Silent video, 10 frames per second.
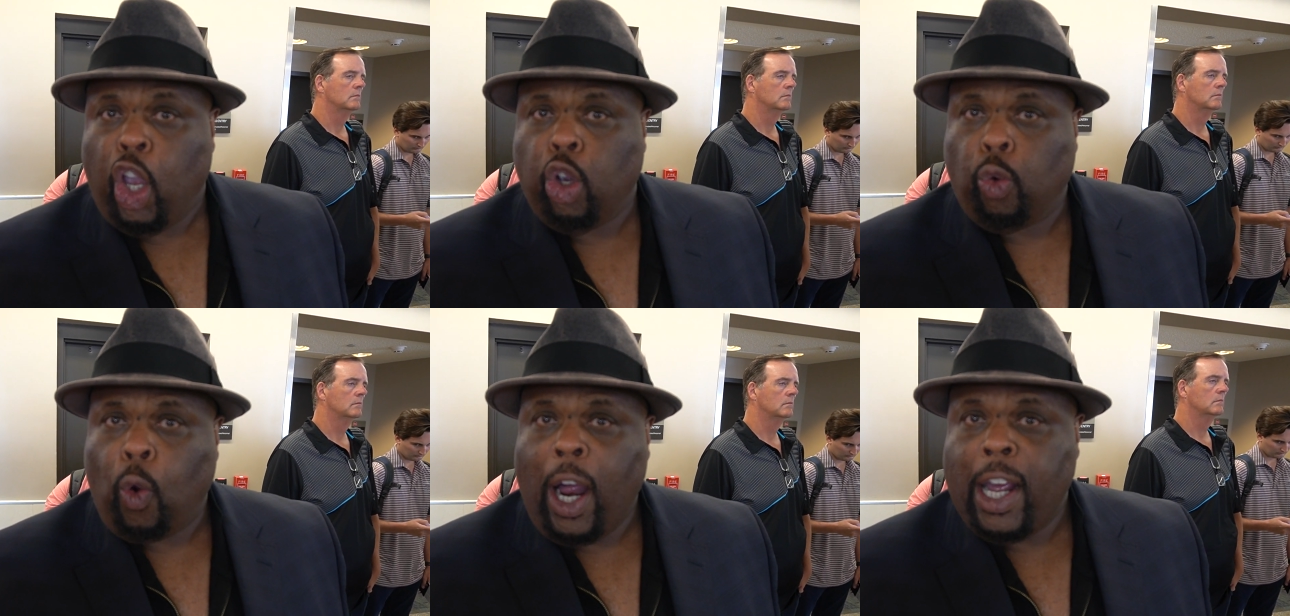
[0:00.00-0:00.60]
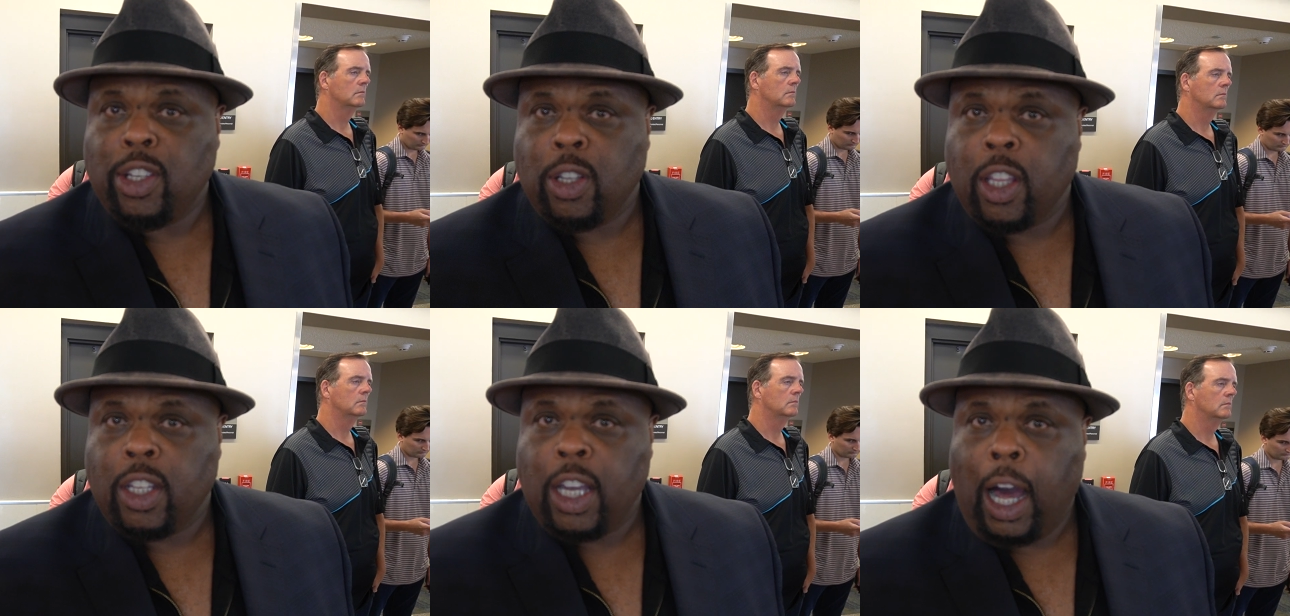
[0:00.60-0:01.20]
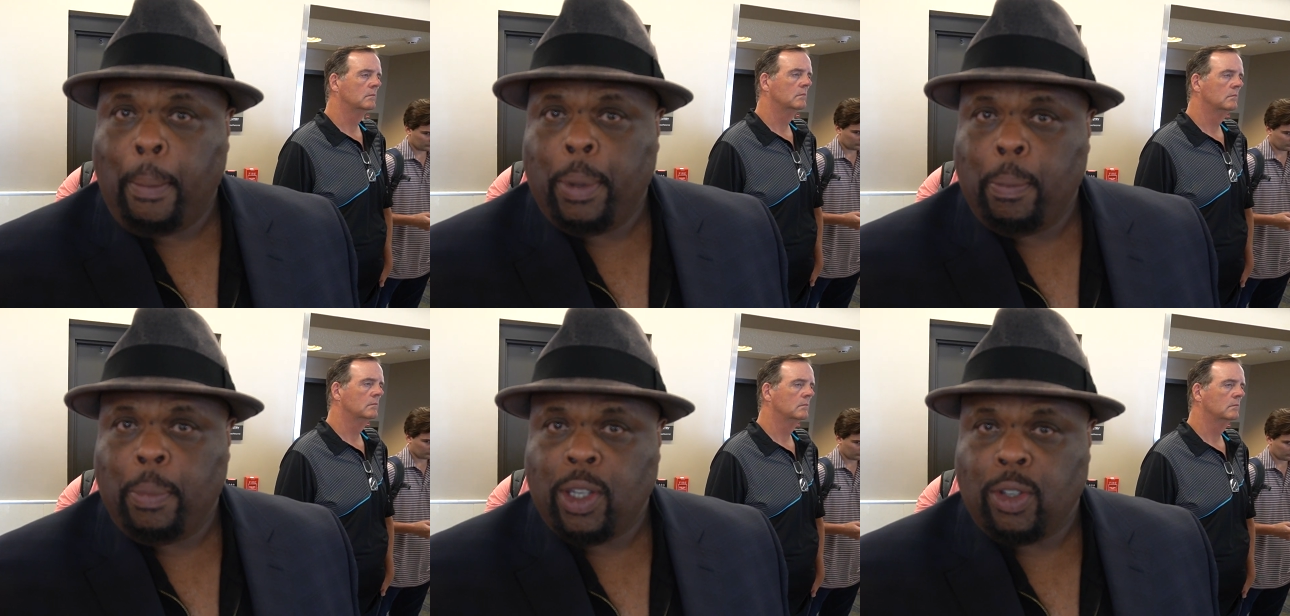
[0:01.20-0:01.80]
Speaker 1: You rise to the top
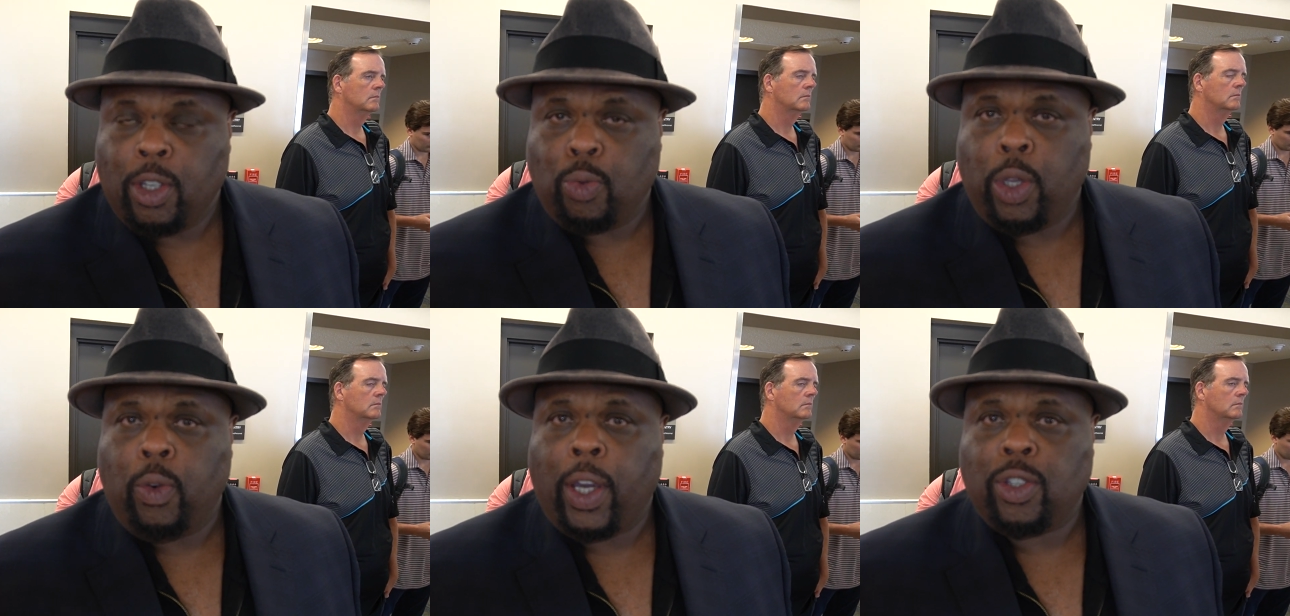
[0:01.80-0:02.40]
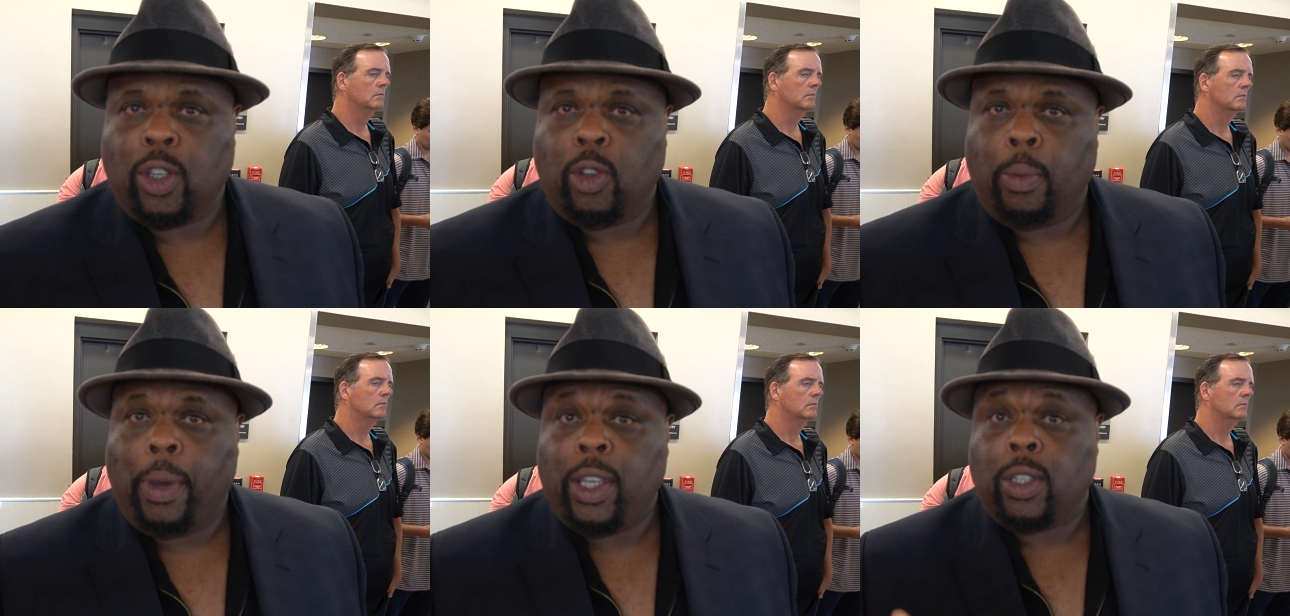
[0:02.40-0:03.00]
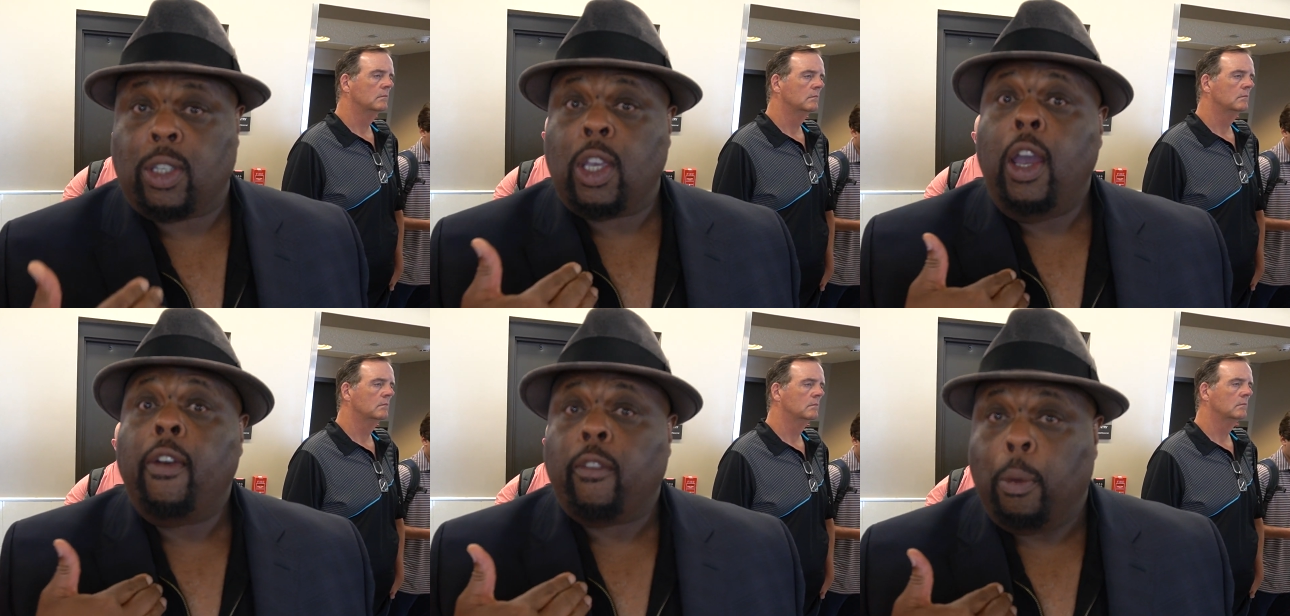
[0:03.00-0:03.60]
in business when you execute the basics.
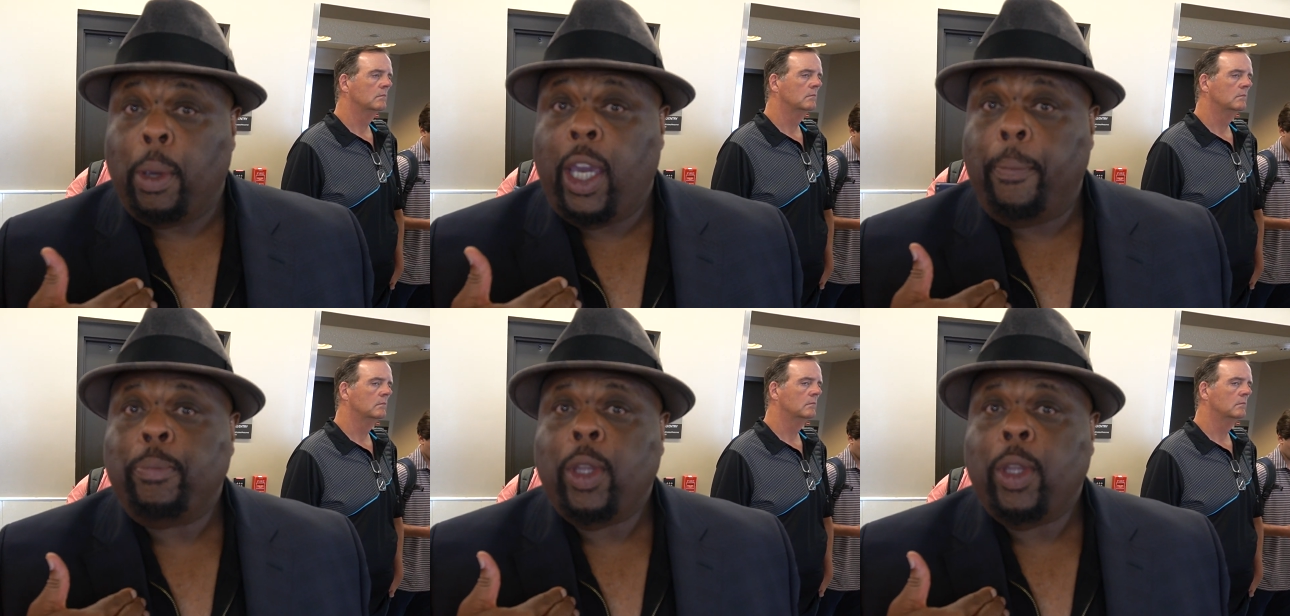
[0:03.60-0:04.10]
Wow. For me,